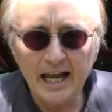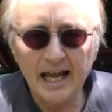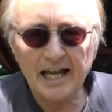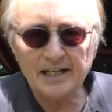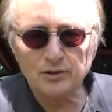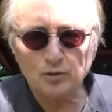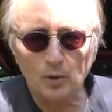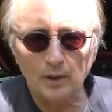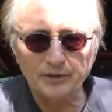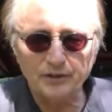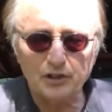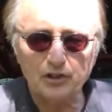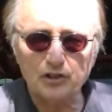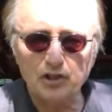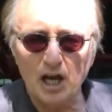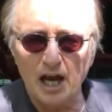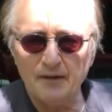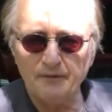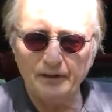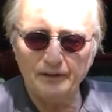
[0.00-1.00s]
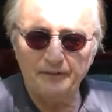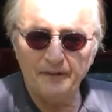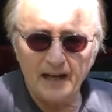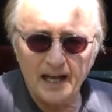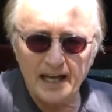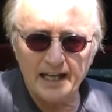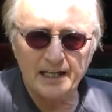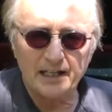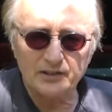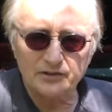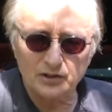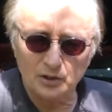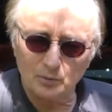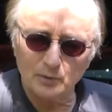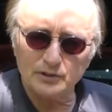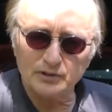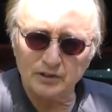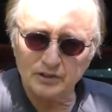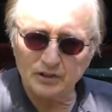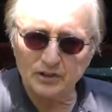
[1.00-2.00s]
As with the Chevy Vegas, it
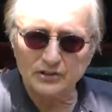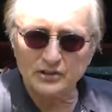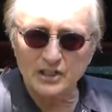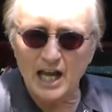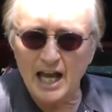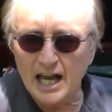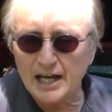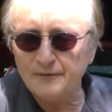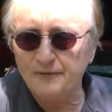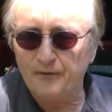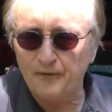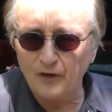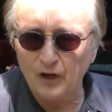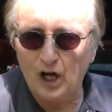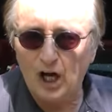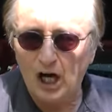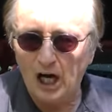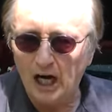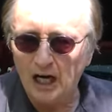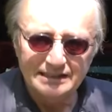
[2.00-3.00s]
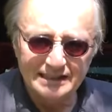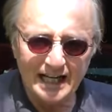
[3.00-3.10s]
was a design flaw.